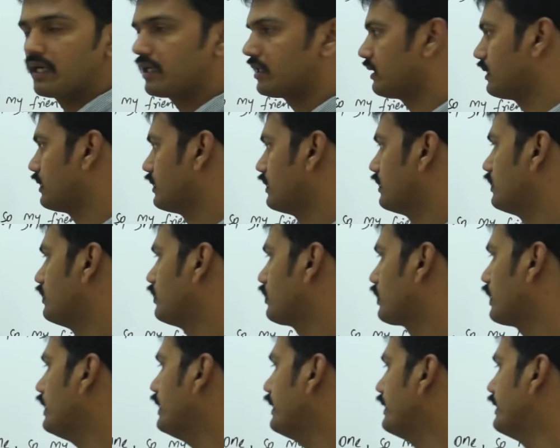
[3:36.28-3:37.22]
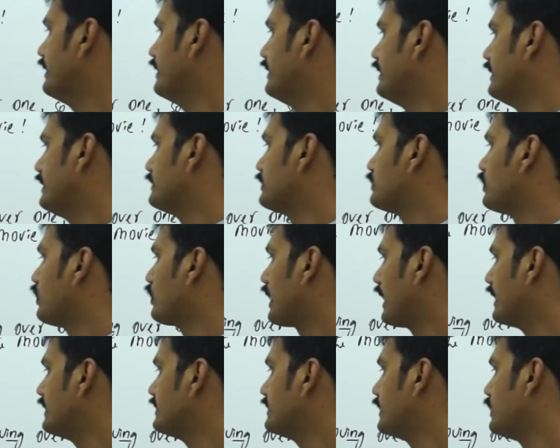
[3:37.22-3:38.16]
order, okay? So
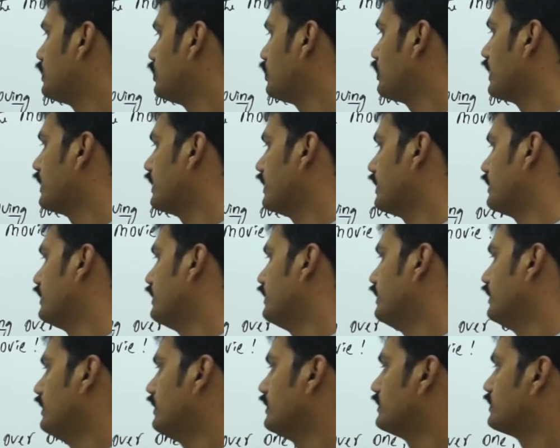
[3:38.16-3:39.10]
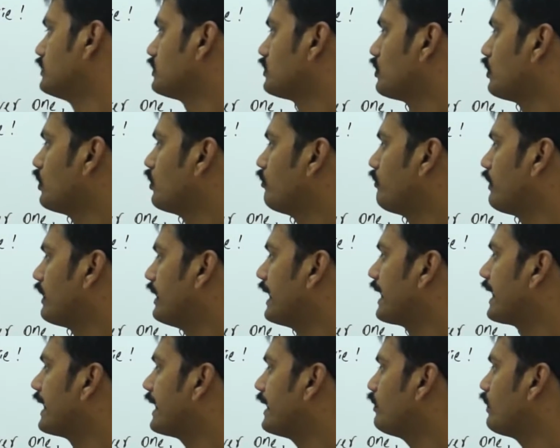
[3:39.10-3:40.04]
can sit together. So for
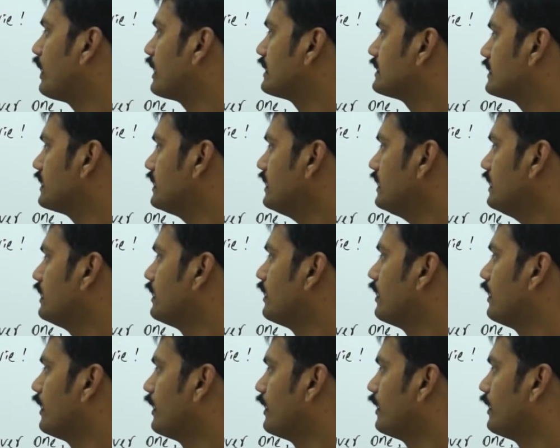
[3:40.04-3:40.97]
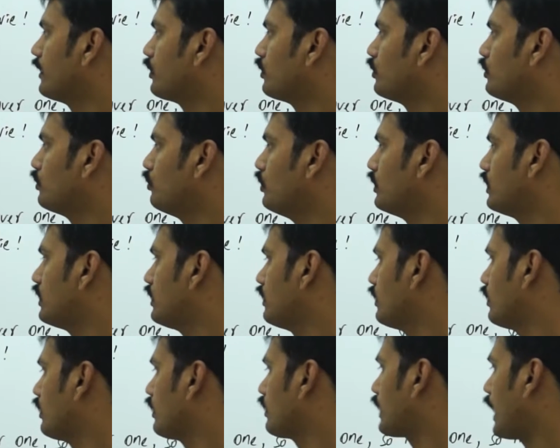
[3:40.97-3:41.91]
negative answer to
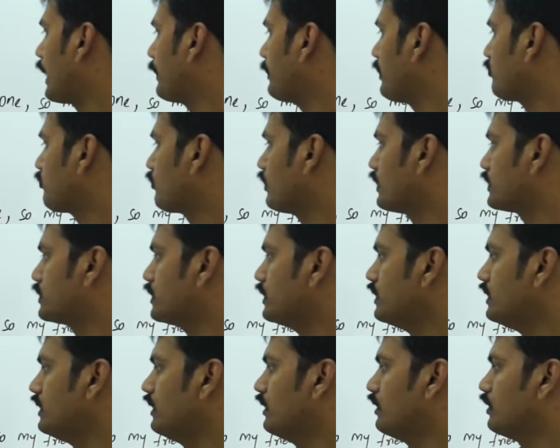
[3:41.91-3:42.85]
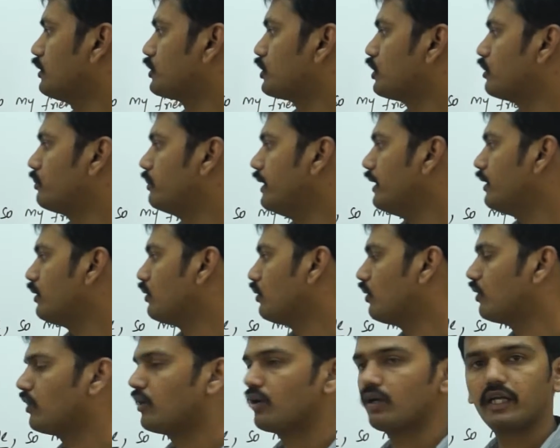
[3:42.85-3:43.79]
would type of question should be
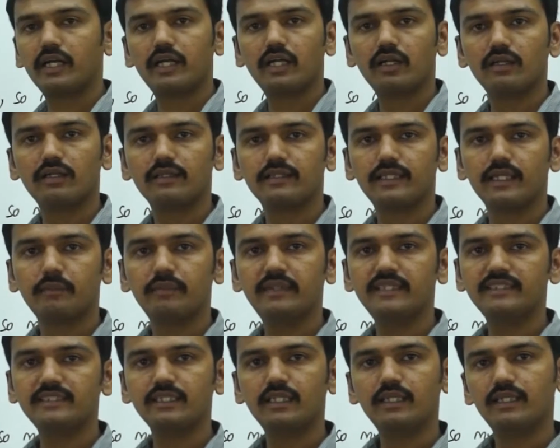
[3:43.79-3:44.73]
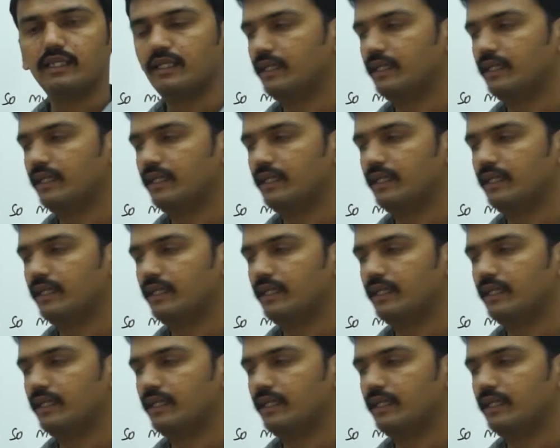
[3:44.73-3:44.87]
no, not at all. That means